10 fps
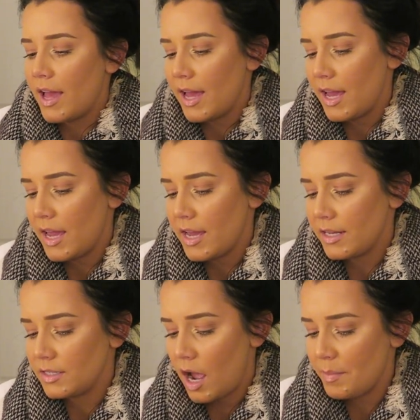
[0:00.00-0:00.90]

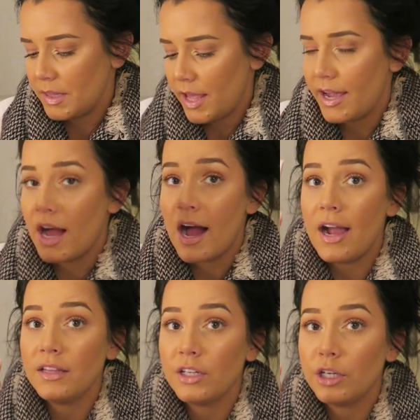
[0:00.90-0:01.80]
a Diamond Light
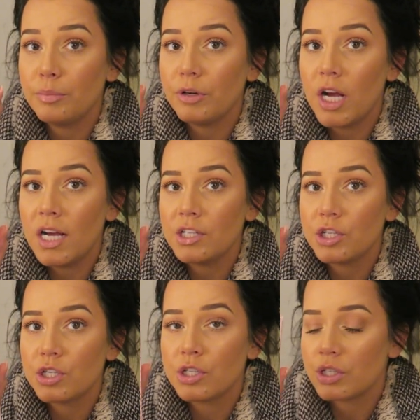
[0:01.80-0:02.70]
highlighter
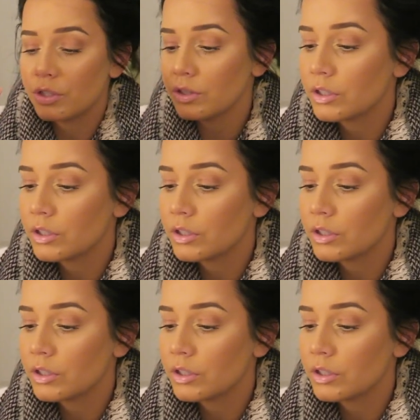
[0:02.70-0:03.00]
brush.